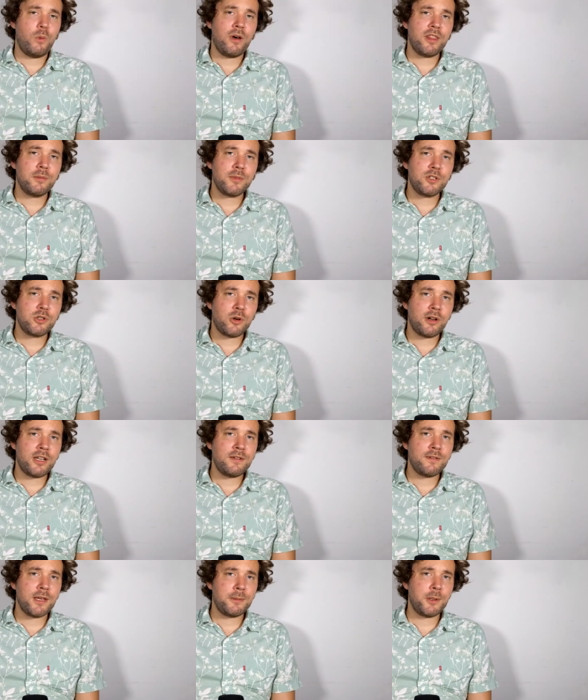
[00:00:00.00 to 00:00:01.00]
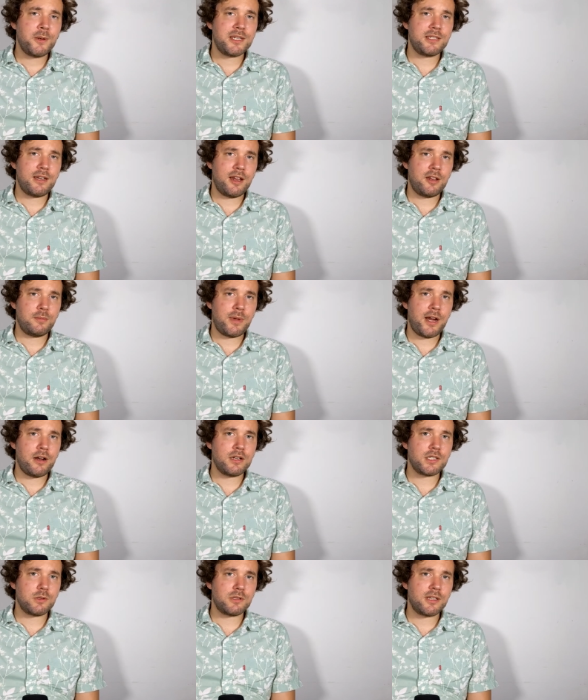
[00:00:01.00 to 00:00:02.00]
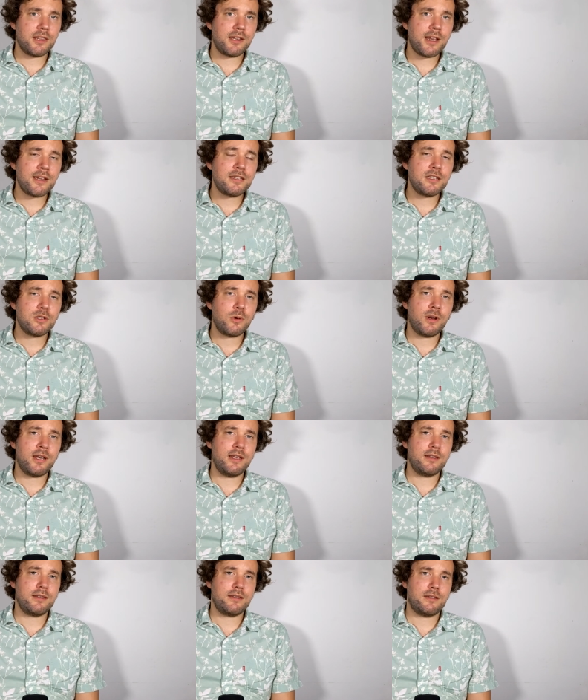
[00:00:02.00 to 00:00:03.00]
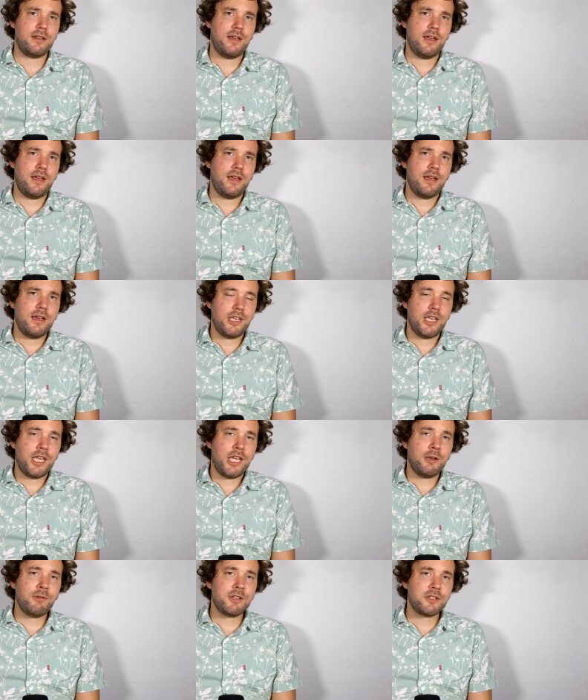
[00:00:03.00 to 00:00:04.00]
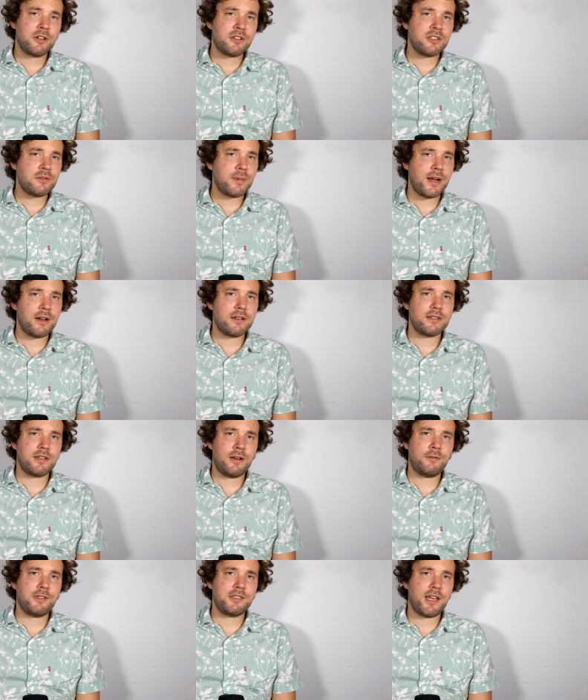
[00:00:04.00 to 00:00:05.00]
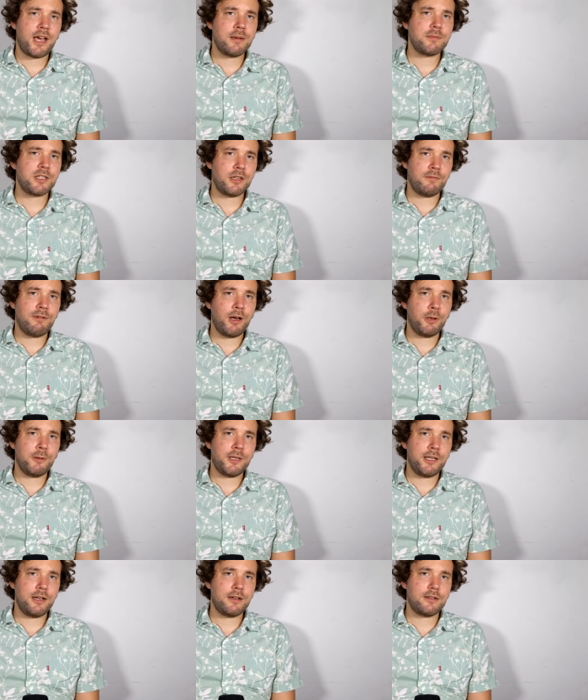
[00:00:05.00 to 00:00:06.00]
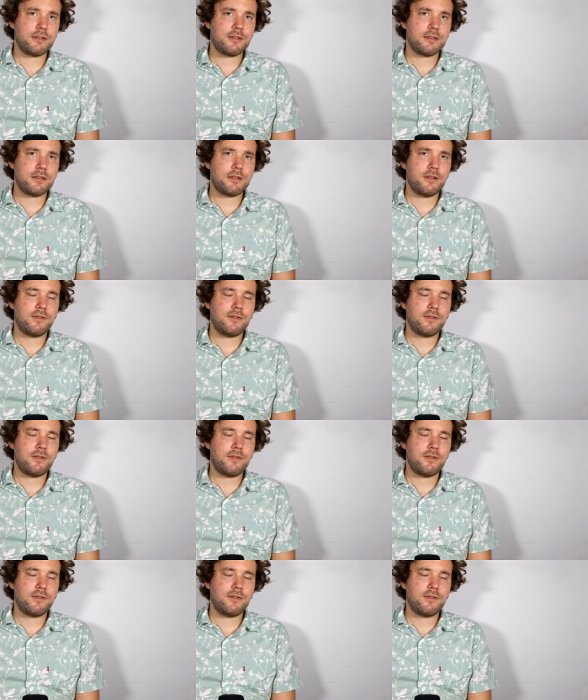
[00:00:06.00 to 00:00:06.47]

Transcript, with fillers: While the majority of Hemingway's stay in Paris was in the 1920s, he returned to Paris several times in the following years.